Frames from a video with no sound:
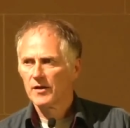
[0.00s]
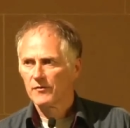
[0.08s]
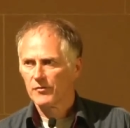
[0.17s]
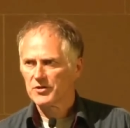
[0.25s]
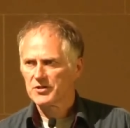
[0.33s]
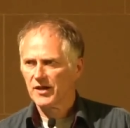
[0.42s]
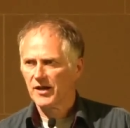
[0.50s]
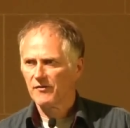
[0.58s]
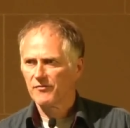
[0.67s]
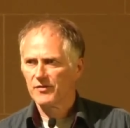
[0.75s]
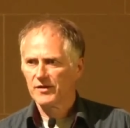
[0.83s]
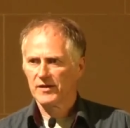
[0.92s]
First
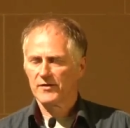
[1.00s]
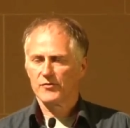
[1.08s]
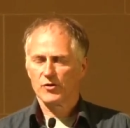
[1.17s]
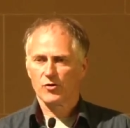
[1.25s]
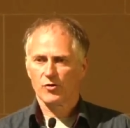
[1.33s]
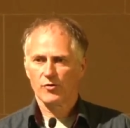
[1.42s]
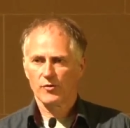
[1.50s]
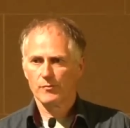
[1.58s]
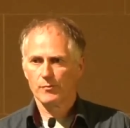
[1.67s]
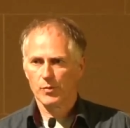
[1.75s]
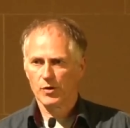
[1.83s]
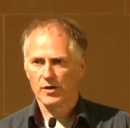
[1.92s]
off, uh, the
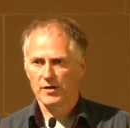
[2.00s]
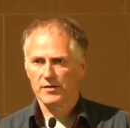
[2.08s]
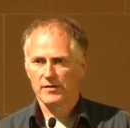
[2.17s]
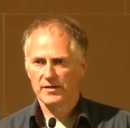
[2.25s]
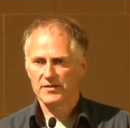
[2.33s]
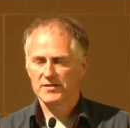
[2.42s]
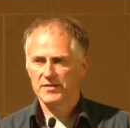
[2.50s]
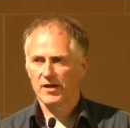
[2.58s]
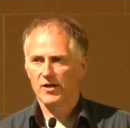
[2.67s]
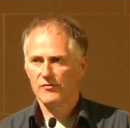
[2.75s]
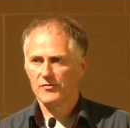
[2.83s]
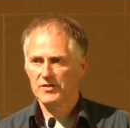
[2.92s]
term book
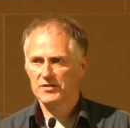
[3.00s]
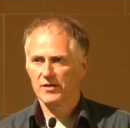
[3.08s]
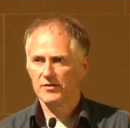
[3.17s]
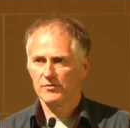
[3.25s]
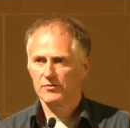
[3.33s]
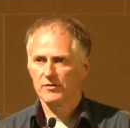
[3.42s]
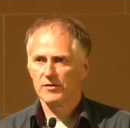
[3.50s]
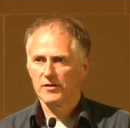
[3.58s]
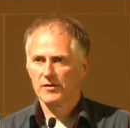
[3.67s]
itself is under